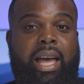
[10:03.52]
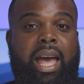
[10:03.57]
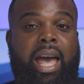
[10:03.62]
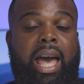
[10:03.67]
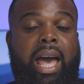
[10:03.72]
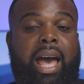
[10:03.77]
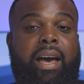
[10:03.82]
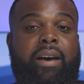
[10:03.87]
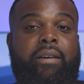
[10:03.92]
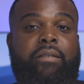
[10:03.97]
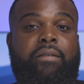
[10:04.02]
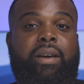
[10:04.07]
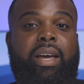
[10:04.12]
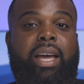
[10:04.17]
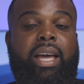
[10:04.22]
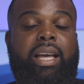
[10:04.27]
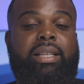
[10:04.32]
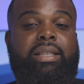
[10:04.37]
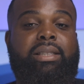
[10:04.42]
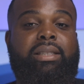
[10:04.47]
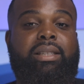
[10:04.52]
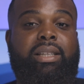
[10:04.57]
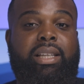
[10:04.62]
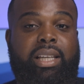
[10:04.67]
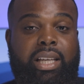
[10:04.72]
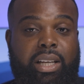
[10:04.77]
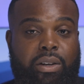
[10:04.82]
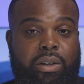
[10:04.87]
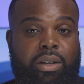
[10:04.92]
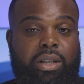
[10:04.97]
have a
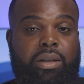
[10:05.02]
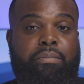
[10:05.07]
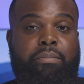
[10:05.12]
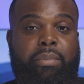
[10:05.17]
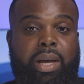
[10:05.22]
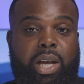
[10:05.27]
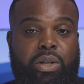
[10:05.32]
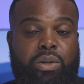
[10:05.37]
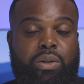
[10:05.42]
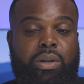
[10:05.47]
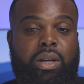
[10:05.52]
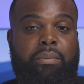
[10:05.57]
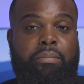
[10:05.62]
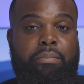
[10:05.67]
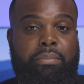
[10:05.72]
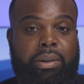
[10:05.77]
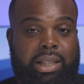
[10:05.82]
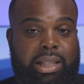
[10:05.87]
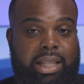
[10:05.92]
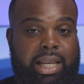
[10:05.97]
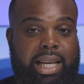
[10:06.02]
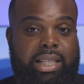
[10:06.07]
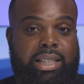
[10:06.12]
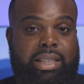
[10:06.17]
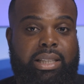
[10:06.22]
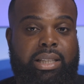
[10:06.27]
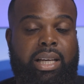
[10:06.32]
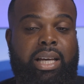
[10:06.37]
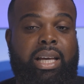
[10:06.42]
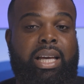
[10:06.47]
security measure in
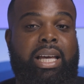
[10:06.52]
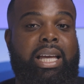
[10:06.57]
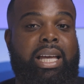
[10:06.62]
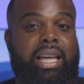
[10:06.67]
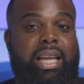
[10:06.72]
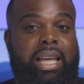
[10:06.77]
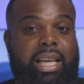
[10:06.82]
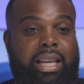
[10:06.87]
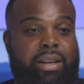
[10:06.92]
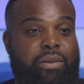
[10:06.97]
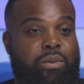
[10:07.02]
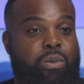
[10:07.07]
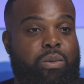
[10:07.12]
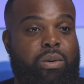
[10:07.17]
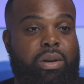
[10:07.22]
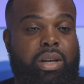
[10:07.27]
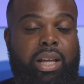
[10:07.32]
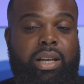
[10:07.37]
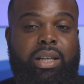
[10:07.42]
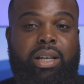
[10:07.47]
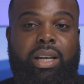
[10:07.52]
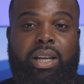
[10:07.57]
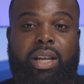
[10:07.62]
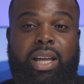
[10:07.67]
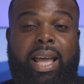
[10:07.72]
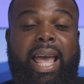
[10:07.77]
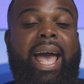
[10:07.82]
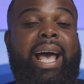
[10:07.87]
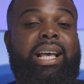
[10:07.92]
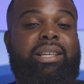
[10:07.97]
place, and
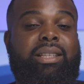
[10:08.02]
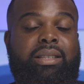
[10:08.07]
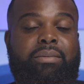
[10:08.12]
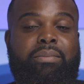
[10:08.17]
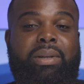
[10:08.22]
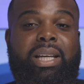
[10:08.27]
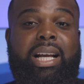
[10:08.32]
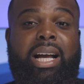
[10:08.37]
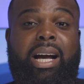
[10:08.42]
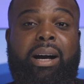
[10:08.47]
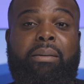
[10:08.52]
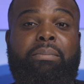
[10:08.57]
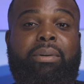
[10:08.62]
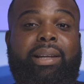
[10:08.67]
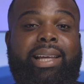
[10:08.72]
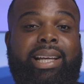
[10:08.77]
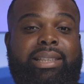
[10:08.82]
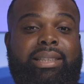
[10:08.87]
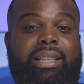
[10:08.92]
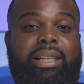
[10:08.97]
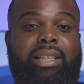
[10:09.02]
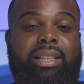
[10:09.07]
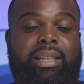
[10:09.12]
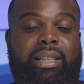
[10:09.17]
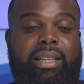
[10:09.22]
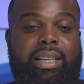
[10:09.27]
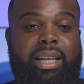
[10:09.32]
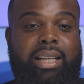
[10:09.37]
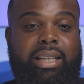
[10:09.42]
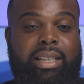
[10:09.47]
it has to be complex
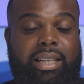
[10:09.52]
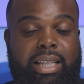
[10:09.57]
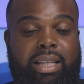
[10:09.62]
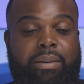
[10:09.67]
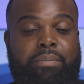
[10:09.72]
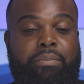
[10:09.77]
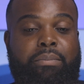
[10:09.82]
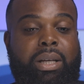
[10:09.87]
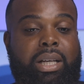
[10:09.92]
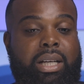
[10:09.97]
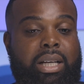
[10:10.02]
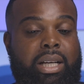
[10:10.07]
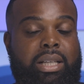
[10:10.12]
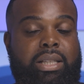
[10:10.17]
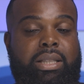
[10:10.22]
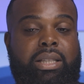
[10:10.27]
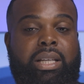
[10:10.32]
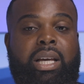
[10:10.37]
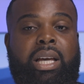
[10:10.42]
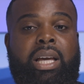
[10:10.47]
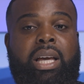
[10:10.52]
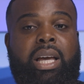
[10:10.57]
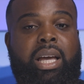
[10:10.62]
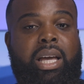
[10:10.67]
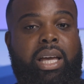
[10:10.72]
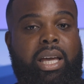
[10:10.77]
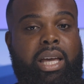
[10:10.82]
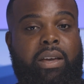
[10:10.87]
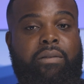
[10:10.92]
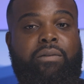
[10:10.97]
and deep, because
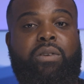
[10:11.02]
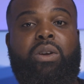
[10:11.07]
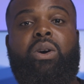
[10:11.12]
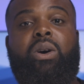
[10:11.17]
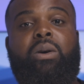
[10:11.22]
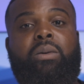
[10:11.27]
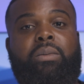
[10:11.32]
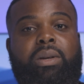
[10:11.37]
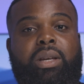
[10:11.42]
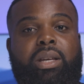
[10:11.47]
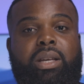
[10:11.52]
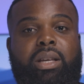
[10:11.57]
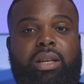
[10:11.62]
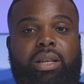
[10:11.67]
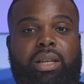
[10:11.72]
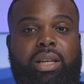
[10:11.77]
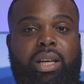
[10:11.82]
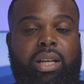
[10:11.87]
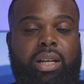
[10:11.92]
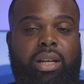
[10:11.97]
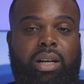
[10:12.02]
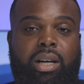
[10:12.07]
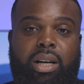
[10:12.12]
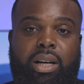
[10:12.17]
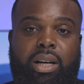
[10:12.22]
if your home get